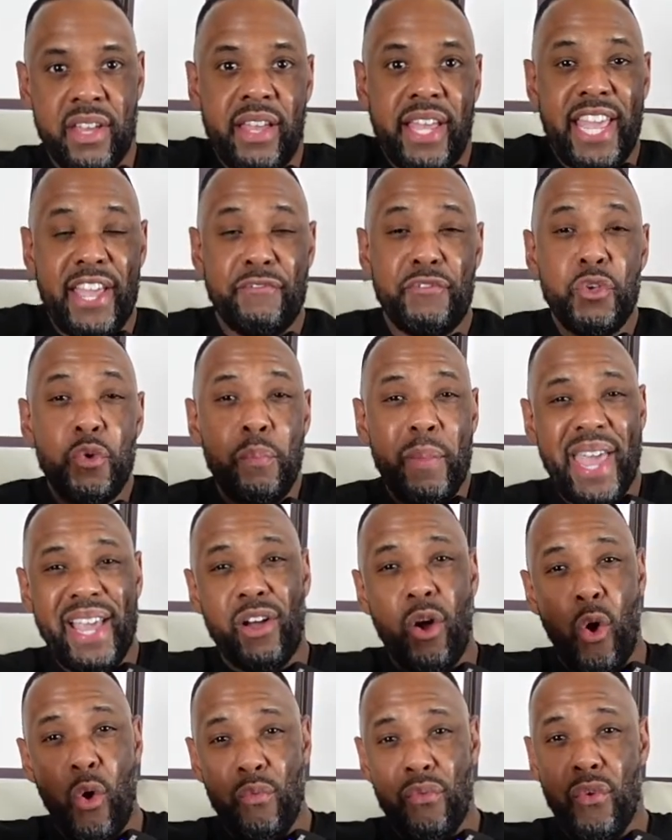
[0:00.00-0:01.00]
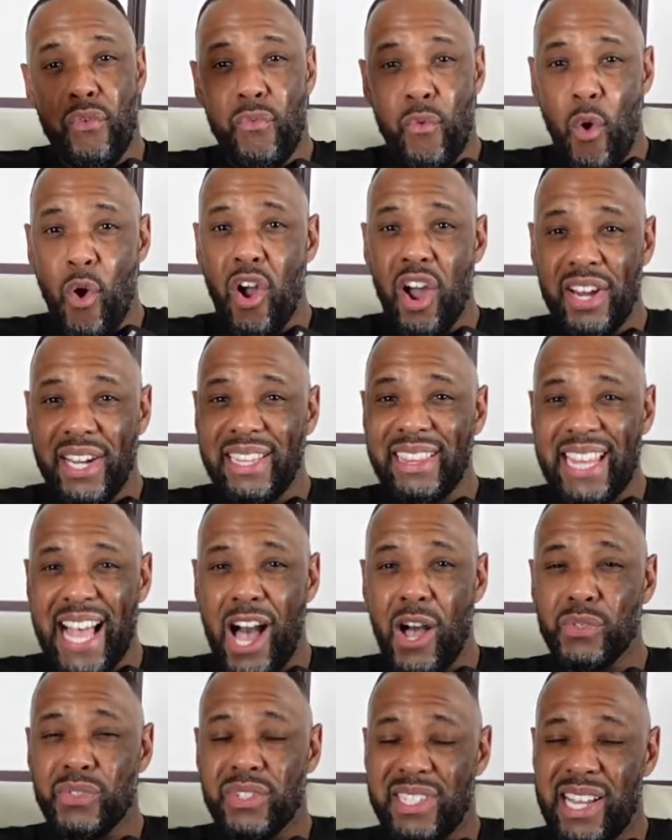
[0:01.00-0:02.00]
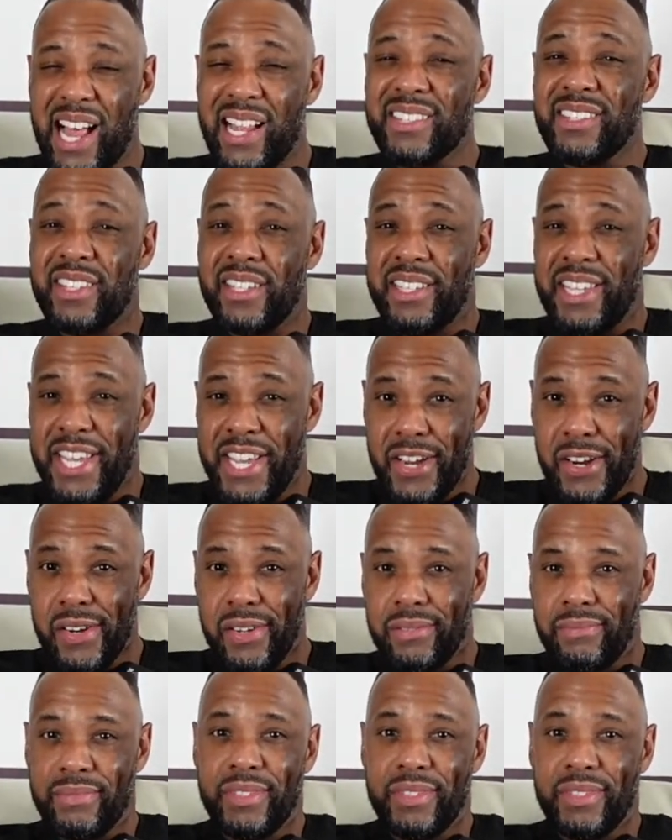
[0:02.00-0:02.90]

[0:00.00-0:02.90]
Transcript: If you make over $400,000 a year,